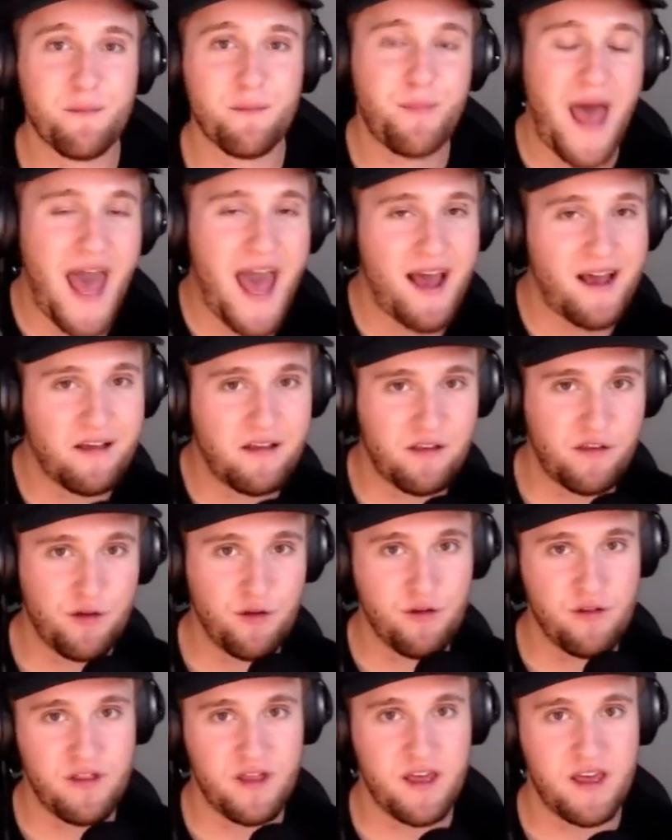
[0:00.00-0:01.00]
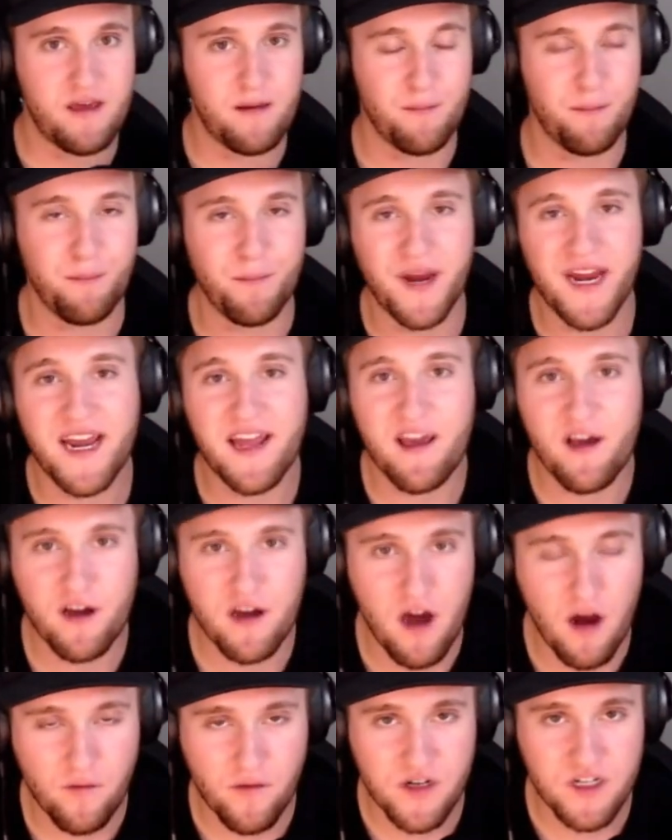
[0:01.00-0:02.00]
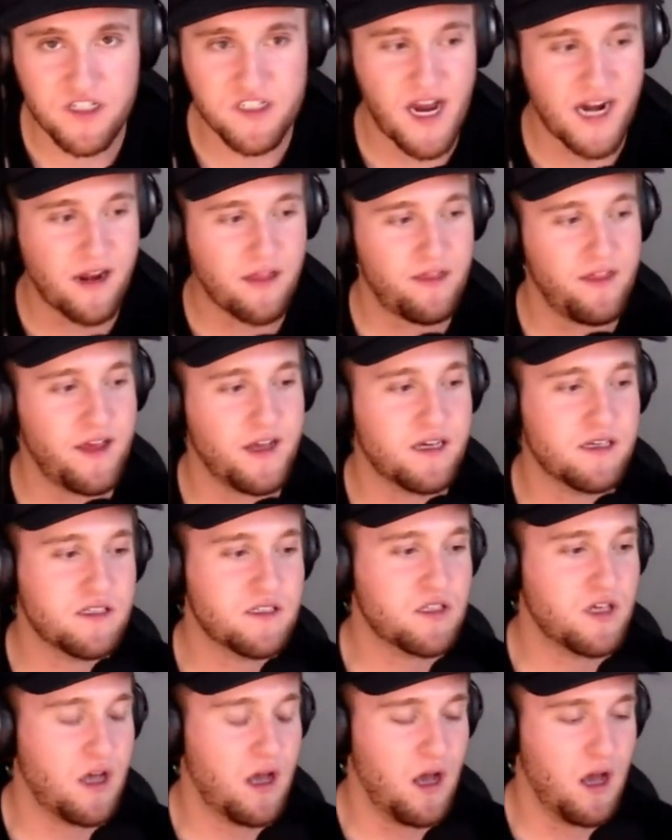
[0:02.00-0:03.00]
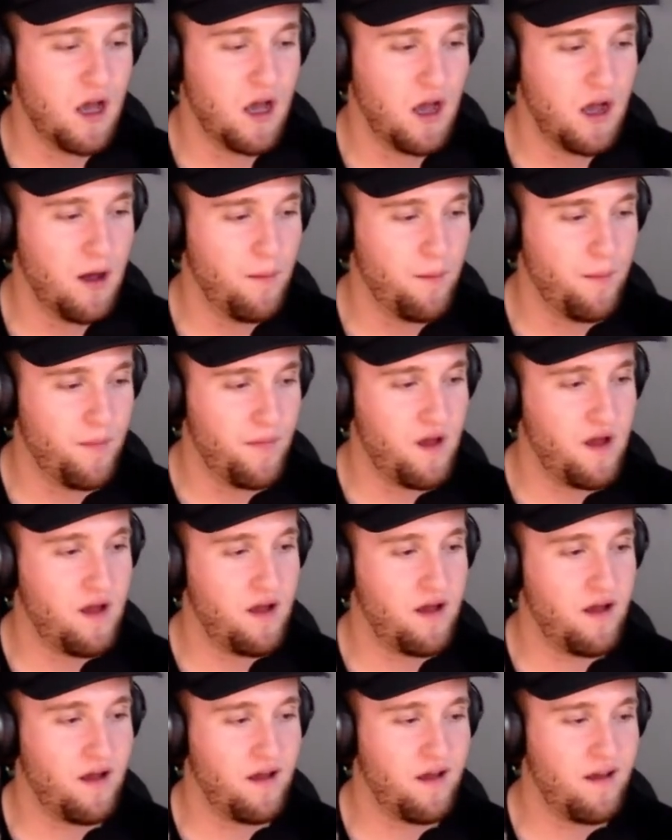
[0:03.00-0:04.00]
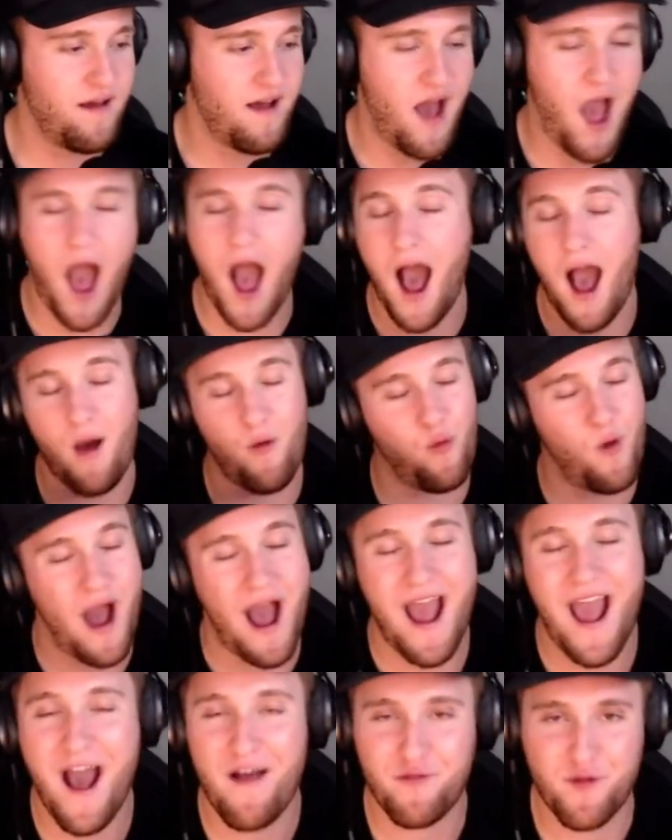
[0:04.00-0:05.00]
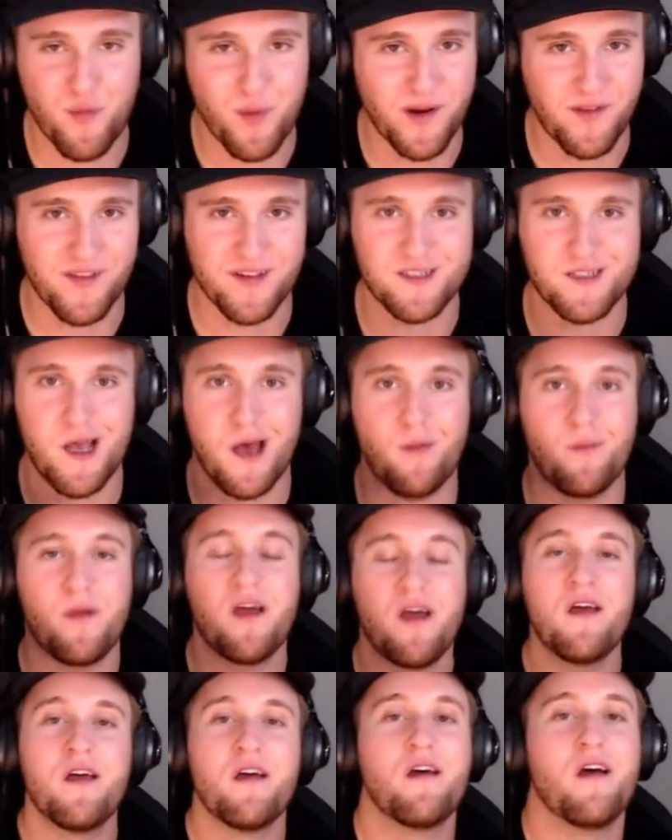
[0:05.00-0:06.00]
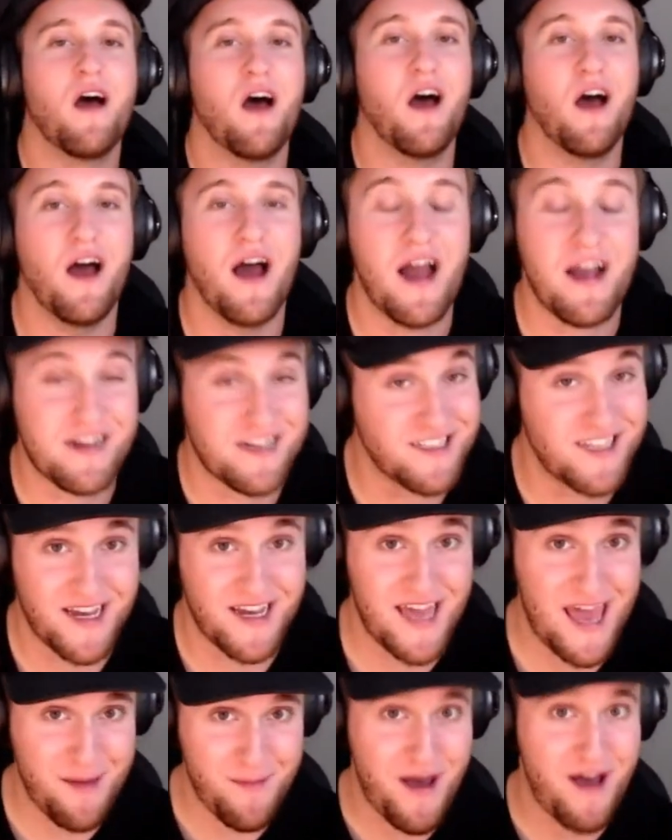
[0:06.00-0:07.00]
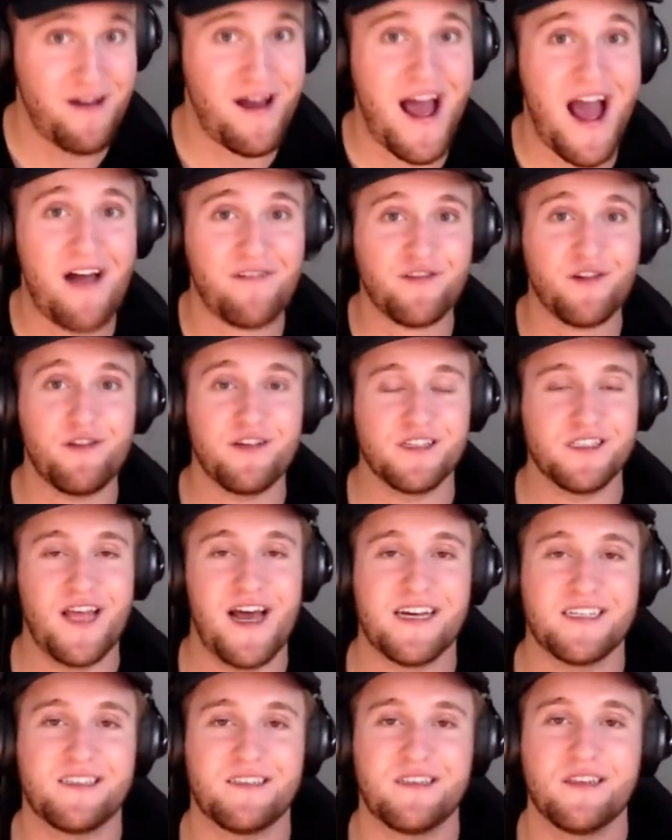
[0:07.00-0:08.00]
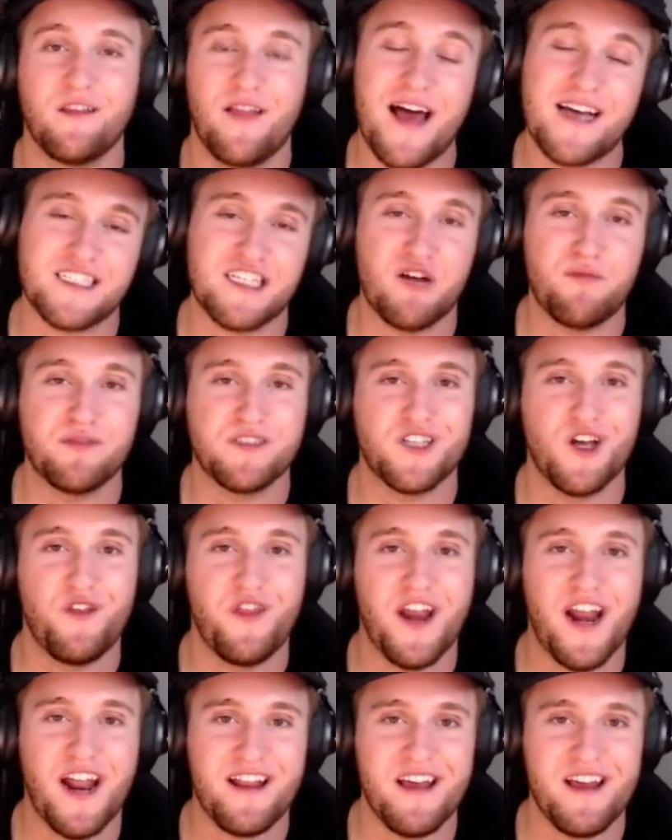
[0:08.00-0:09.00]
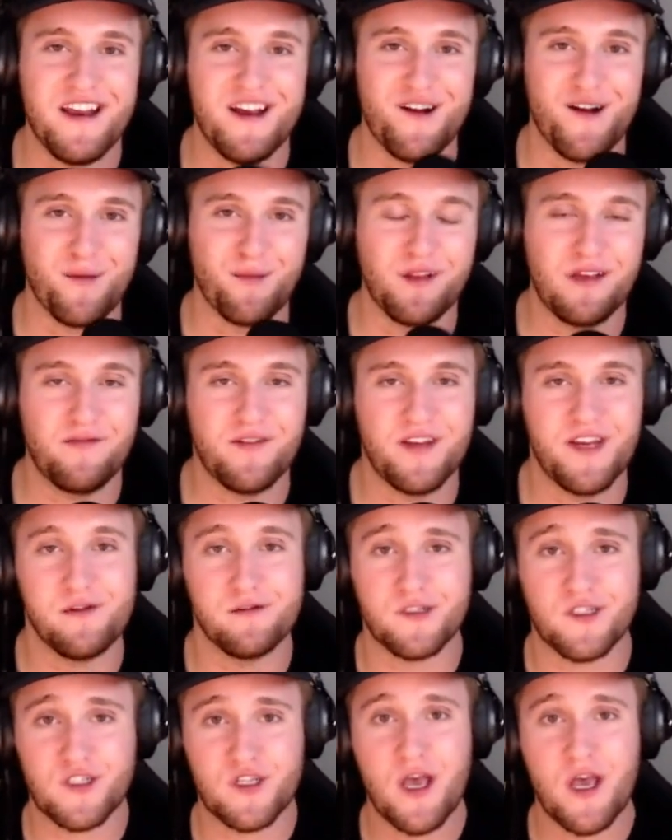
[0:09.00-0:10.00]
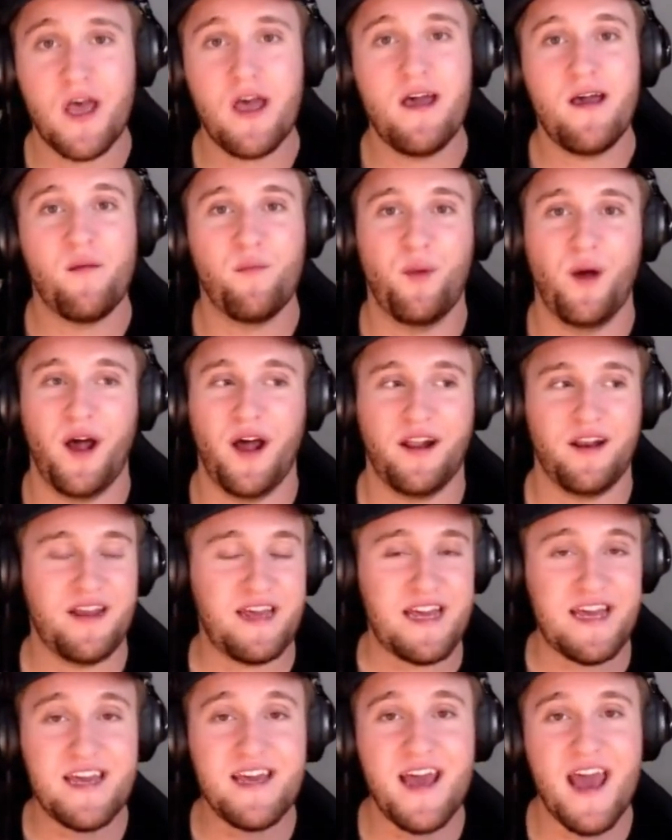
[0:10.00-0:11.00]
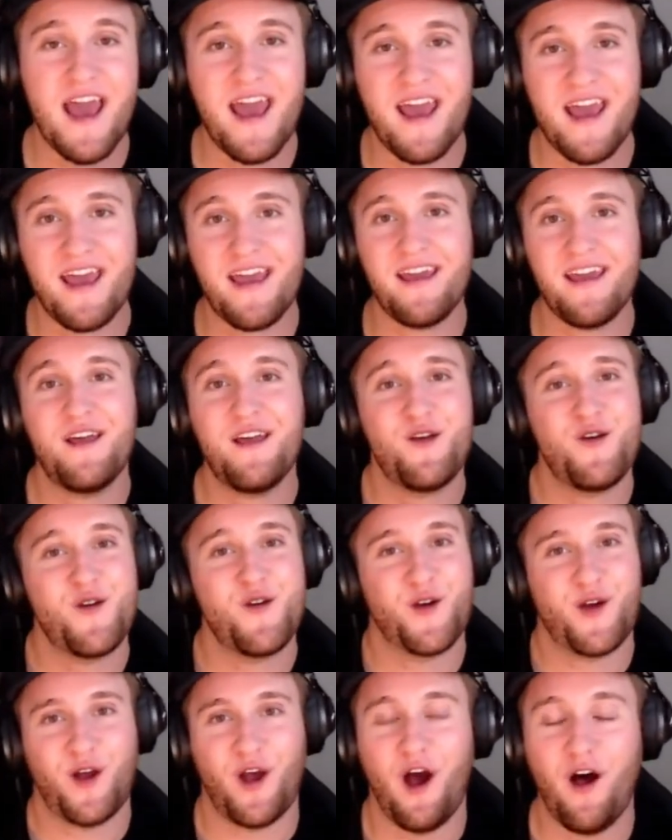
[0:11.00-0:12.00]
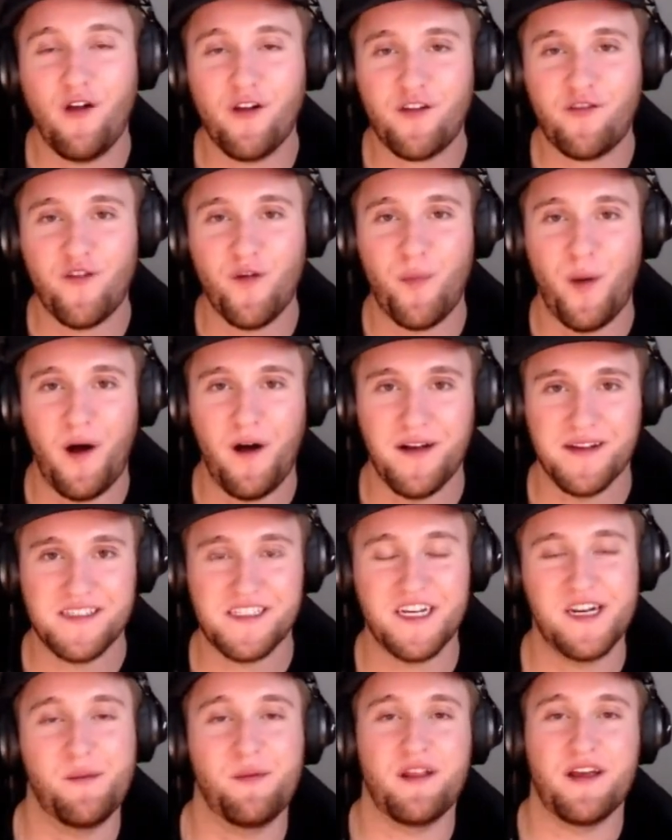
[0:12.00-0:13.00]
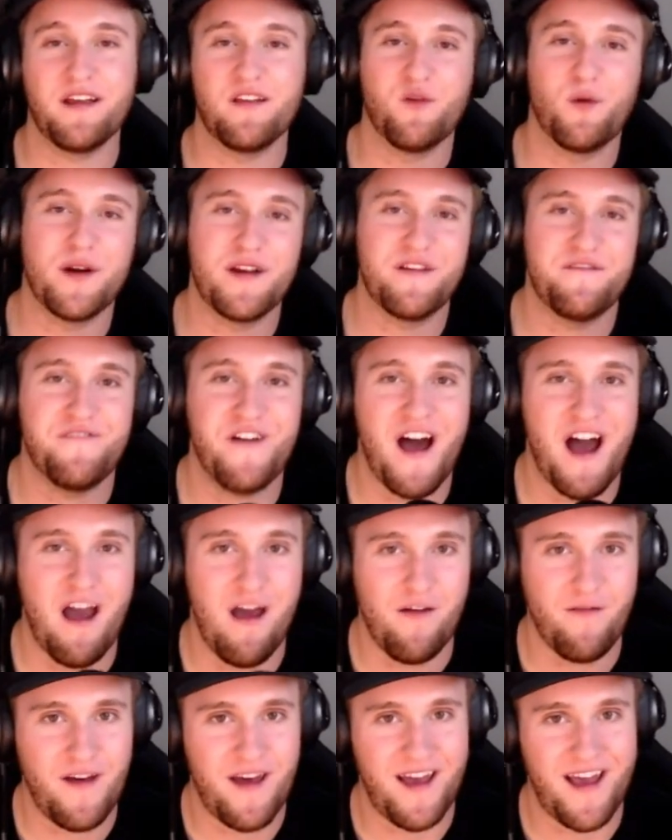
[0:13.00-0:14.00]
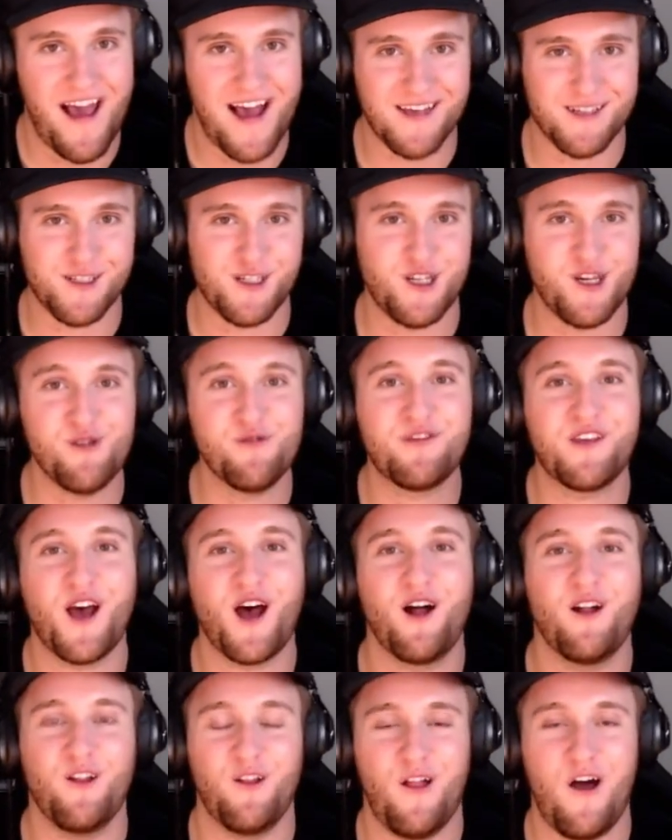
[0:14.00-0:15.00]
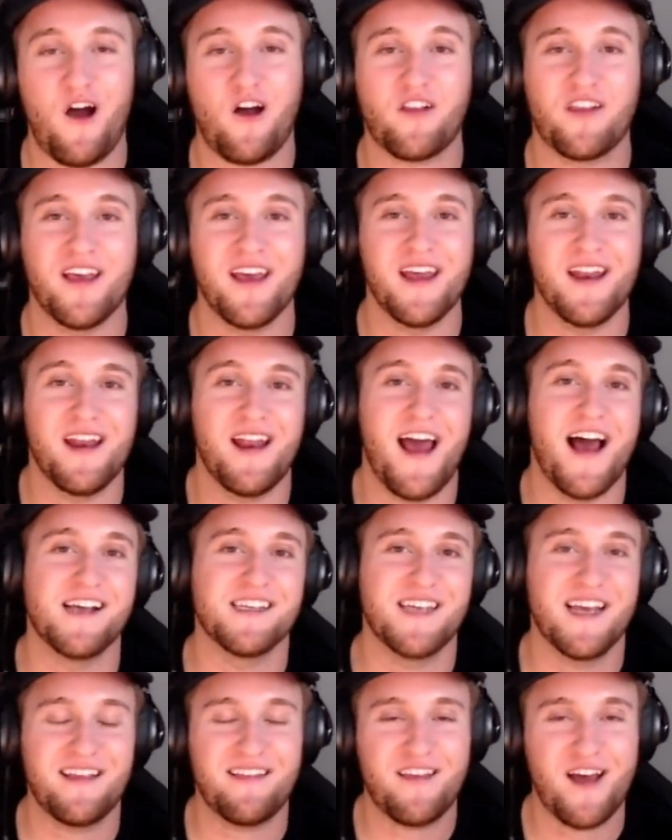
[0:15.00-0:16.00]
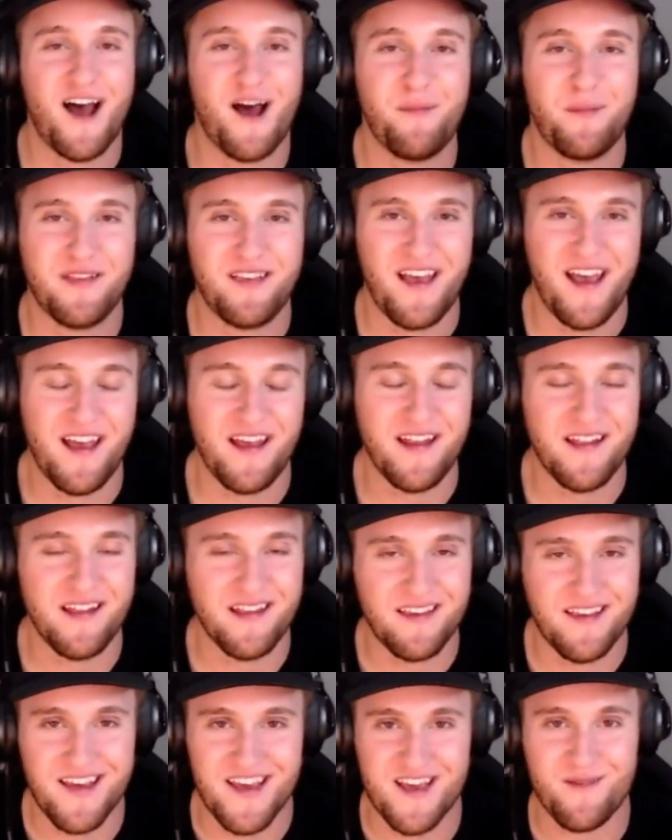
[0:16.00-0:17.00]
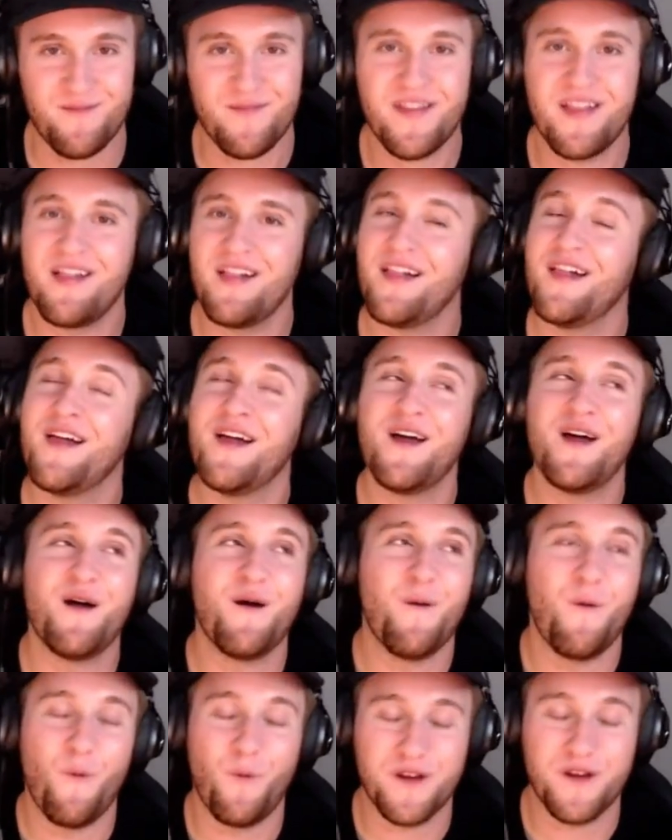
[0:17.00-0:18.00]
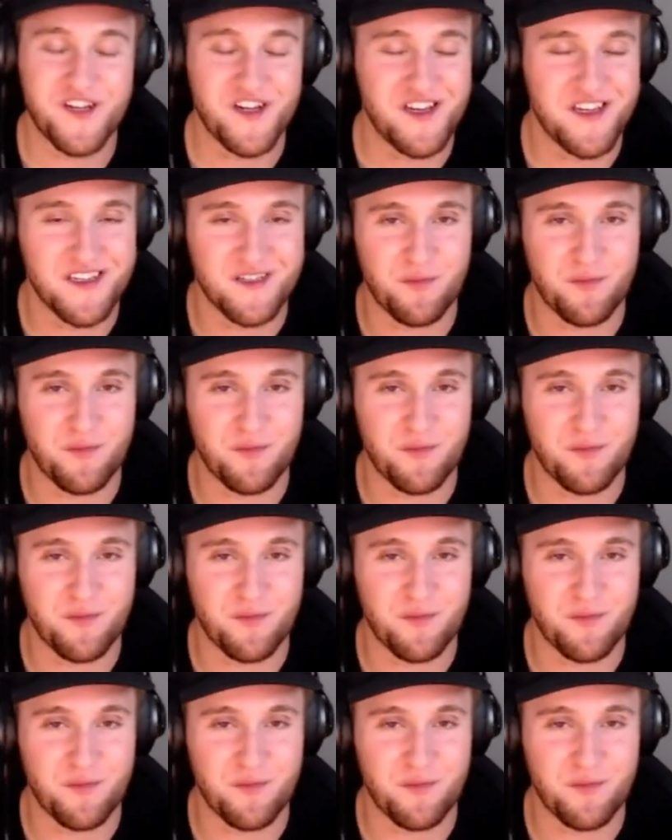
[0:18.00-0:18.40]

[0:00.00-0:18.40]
back to the media coverage side of things, I have to bring this up because it came out after the last episode that I did here on Bleav in Utes. But EA College Football NCAA 25 has Utah locked in as a top 10 team, which is